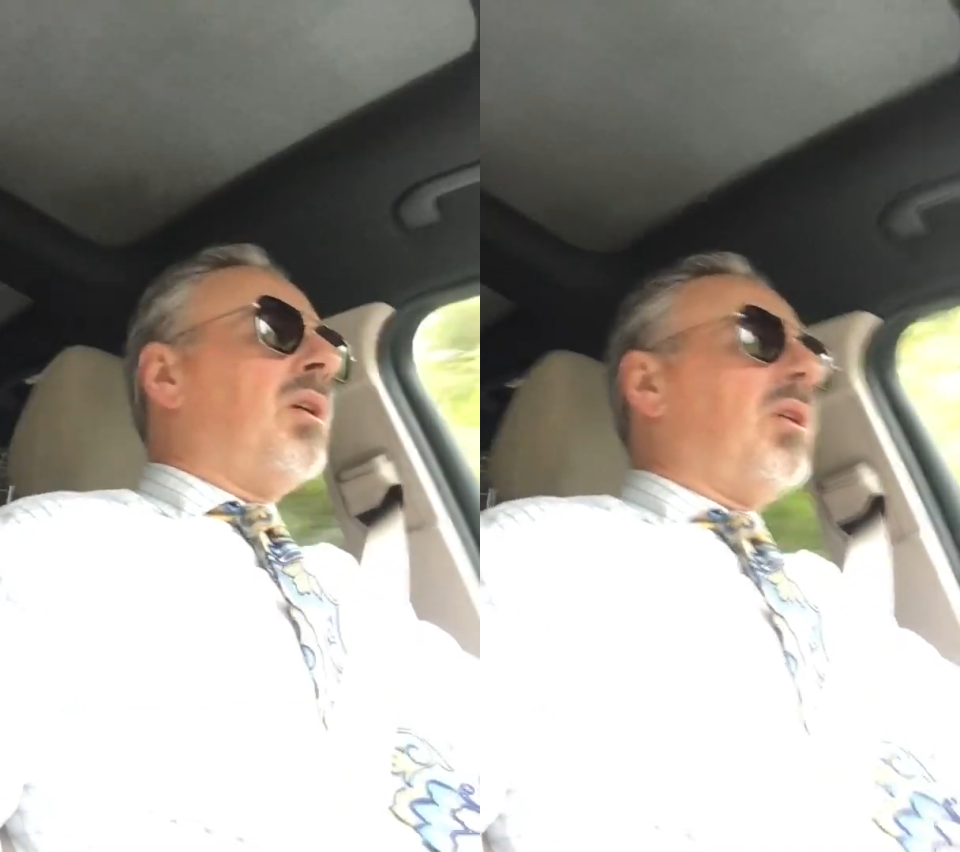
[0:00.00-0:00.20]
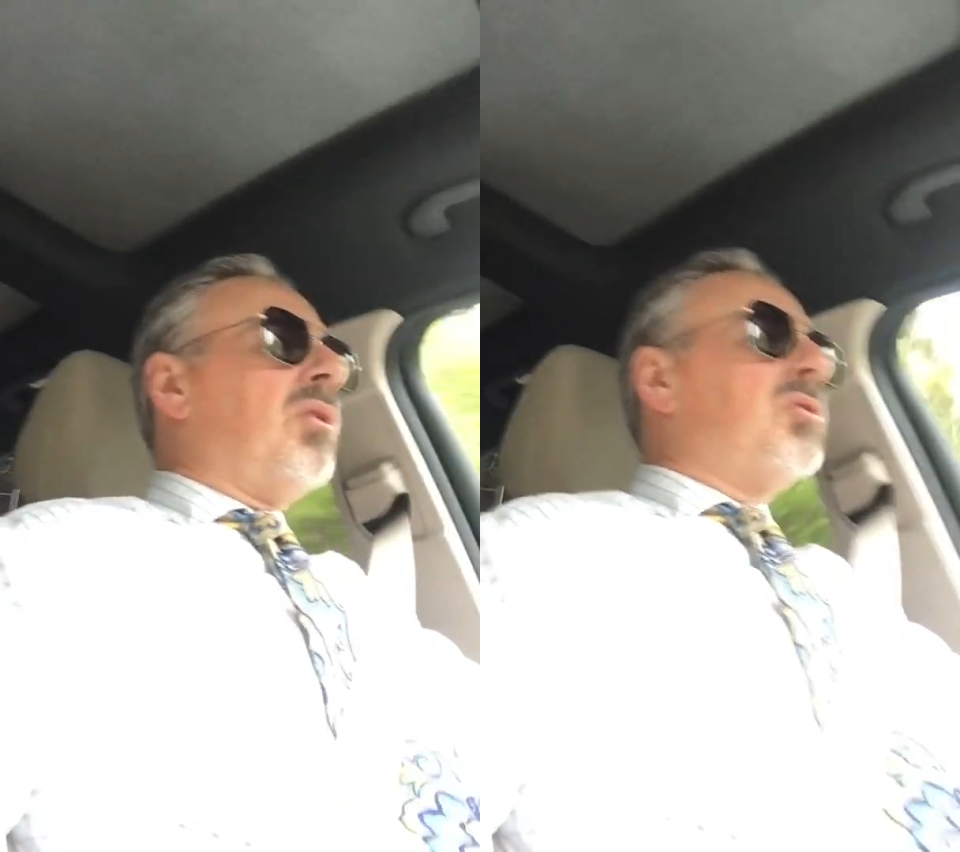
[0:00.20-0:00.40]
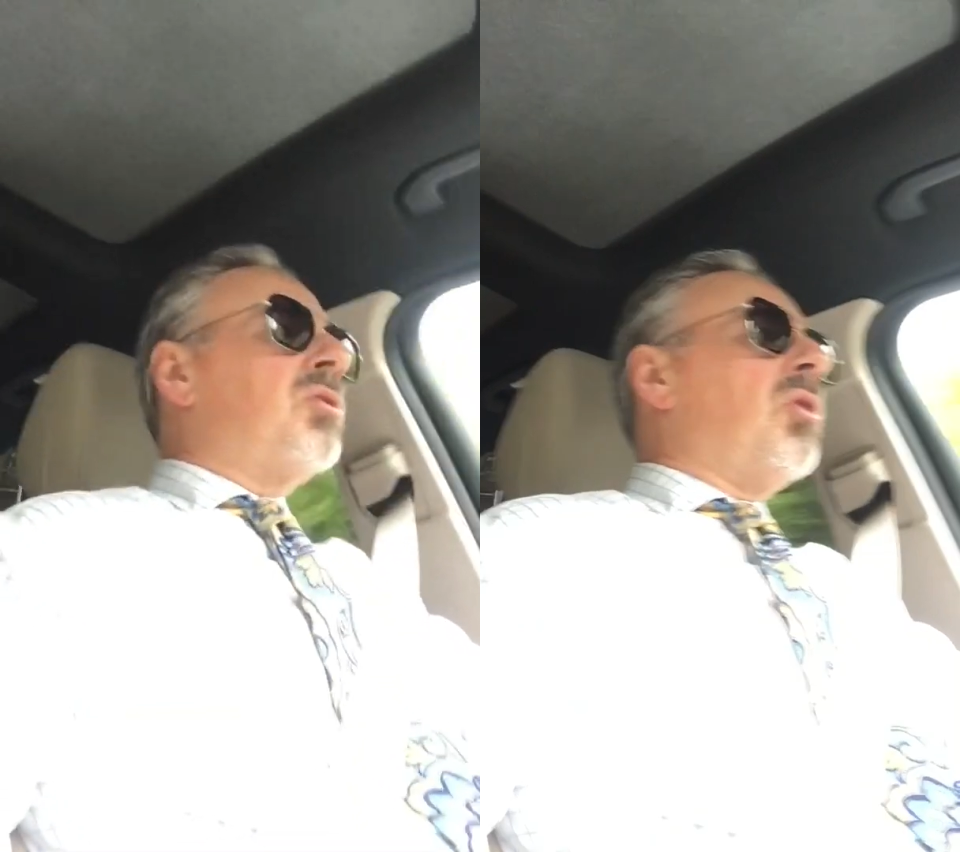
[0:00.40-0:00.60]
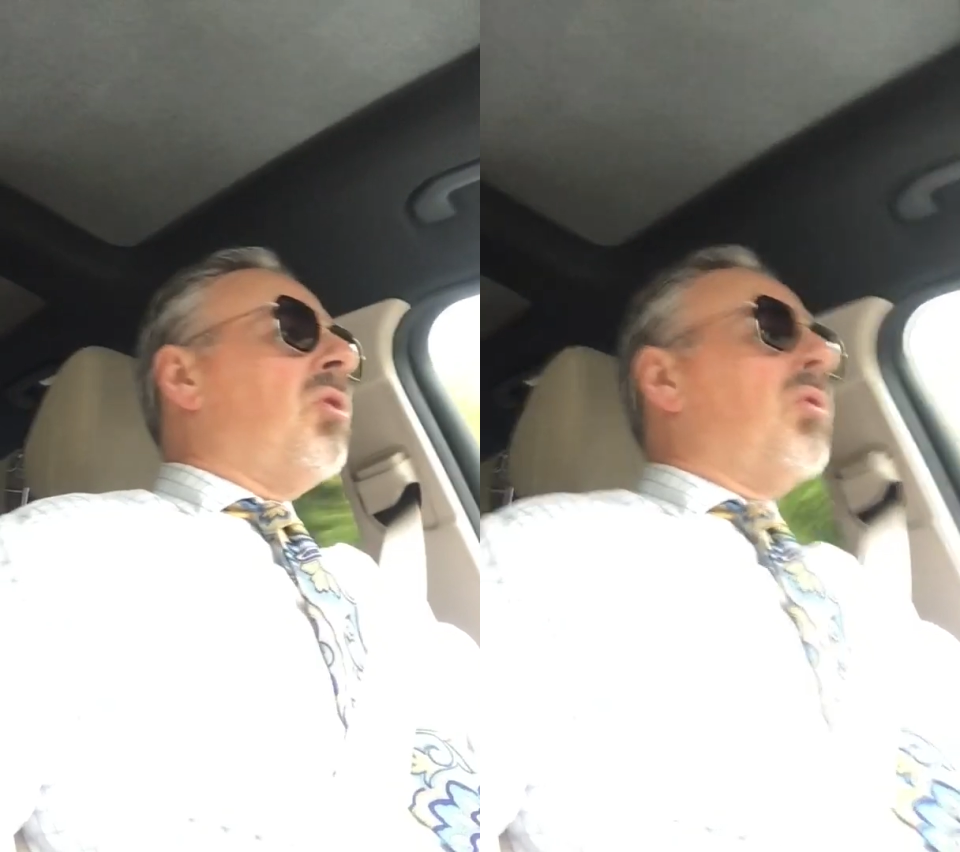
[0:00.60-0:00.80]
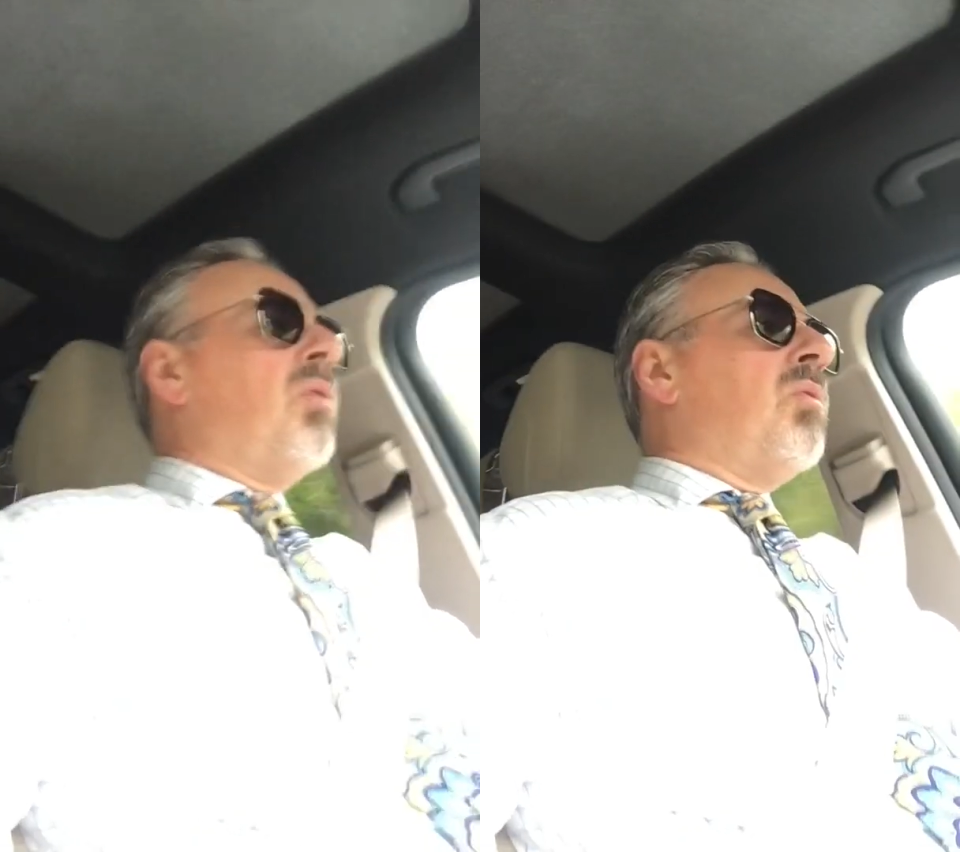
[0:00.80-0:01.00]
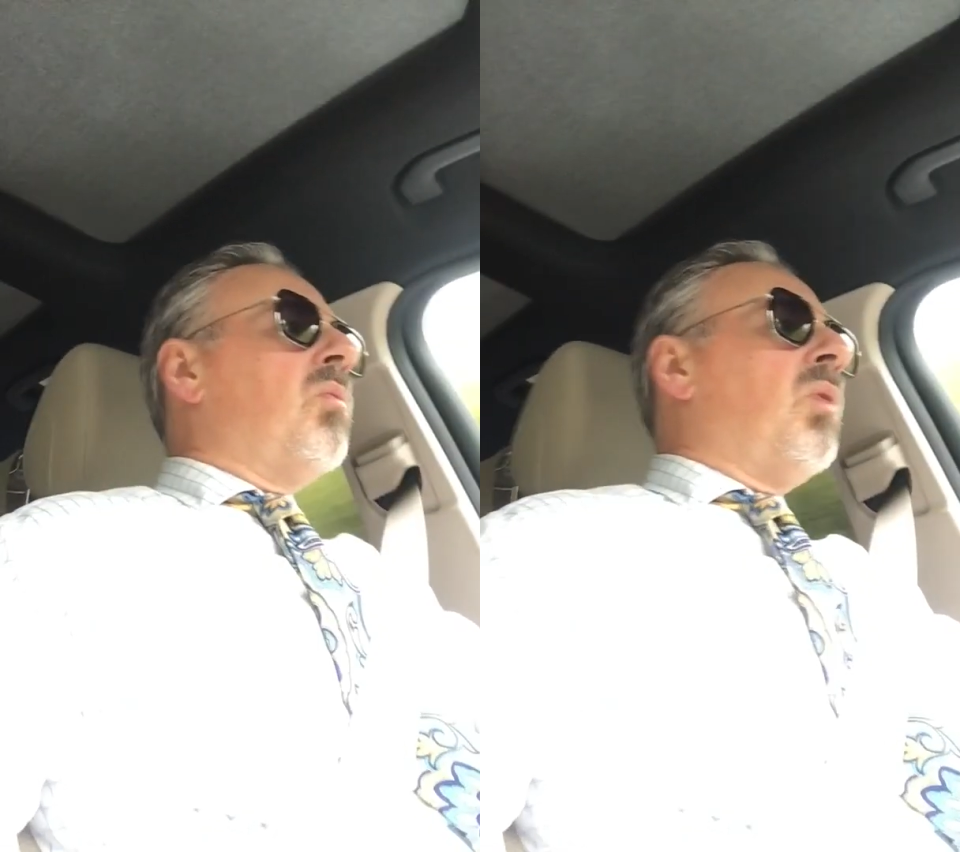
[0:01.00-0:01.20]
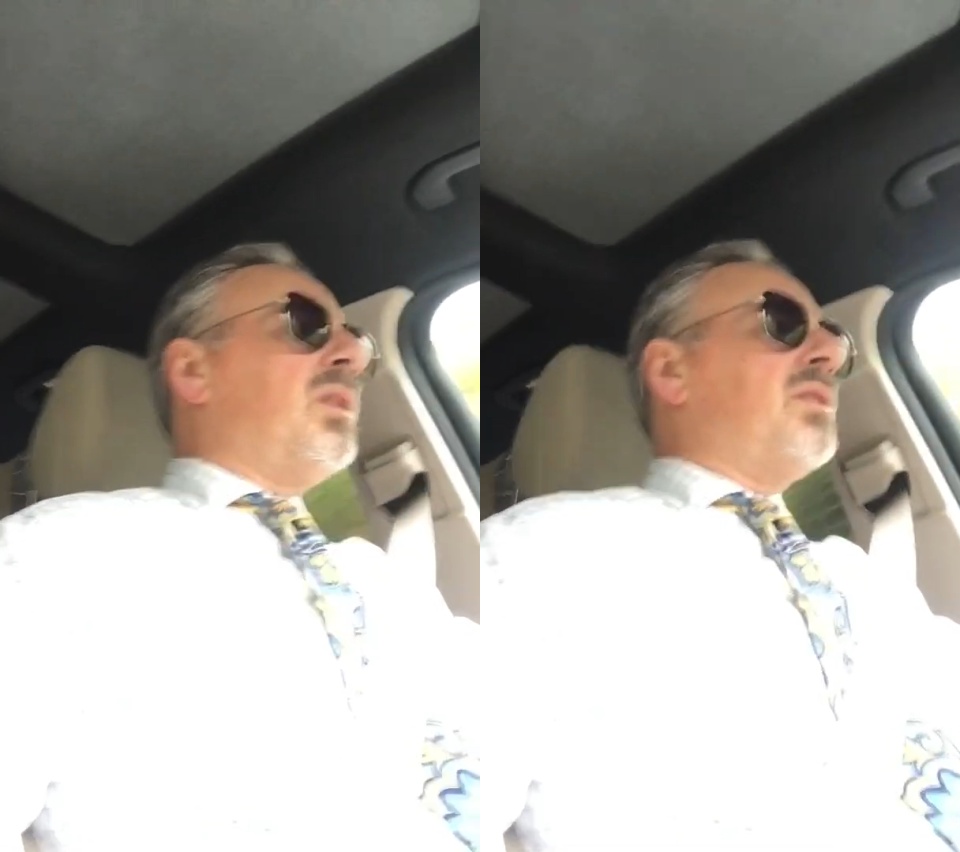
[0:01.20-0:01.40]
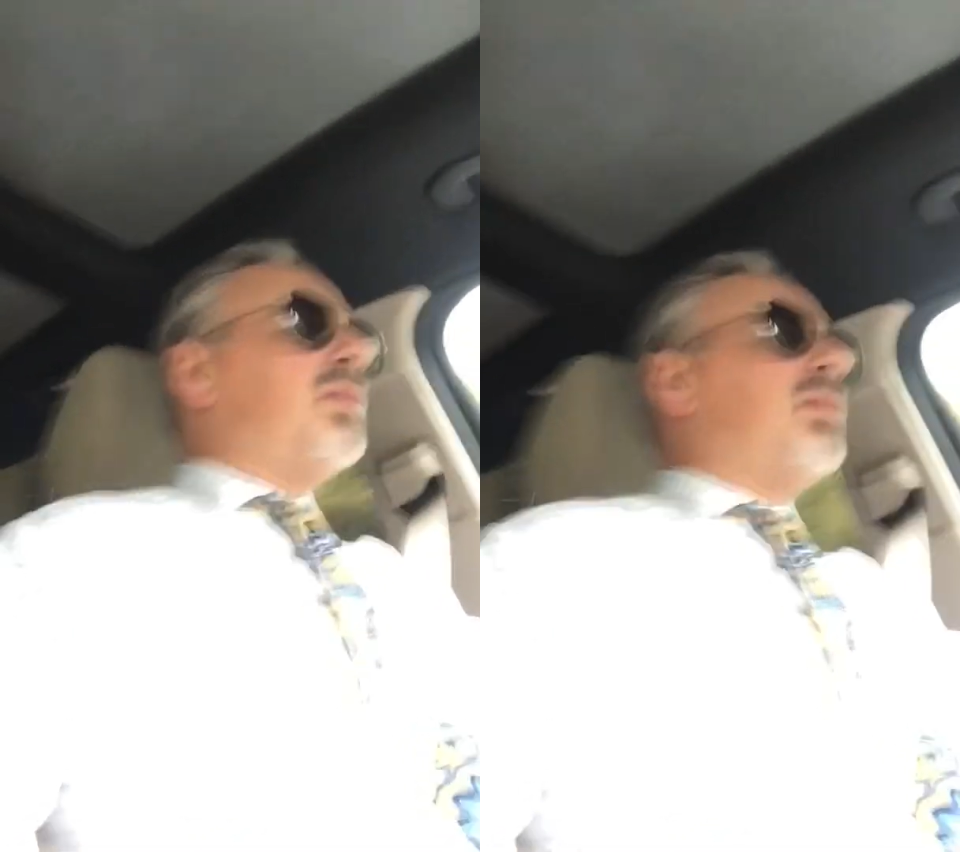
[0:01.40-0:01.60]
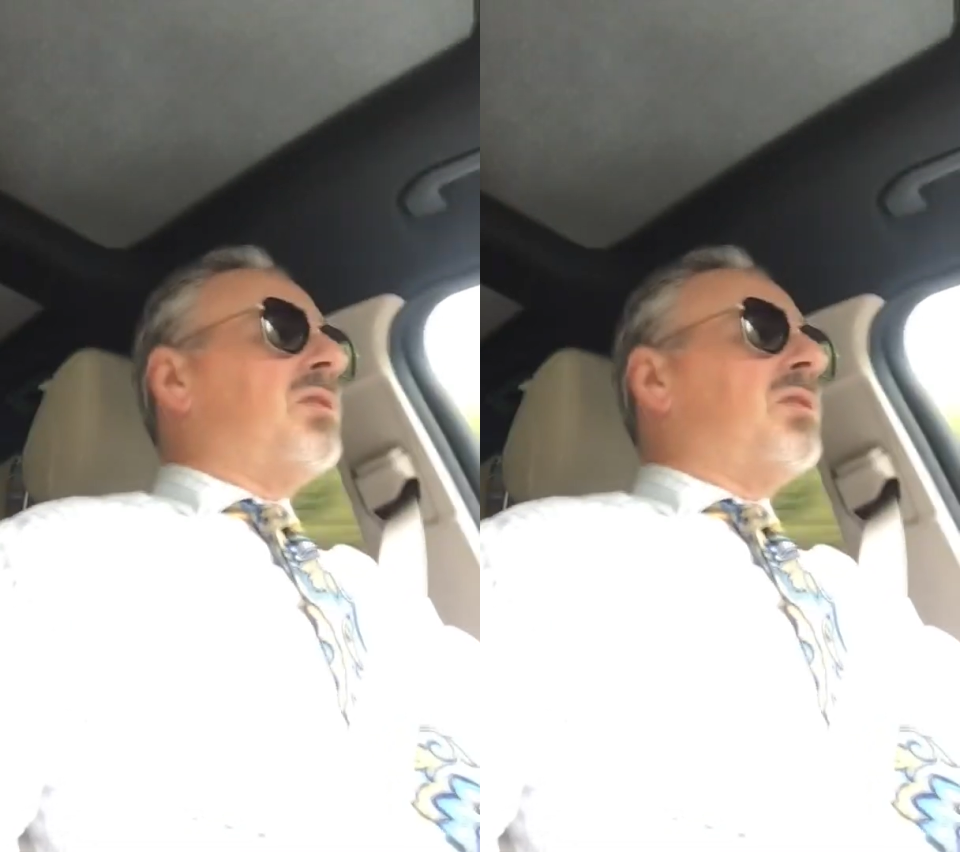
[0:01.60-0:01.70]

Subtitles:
So what's the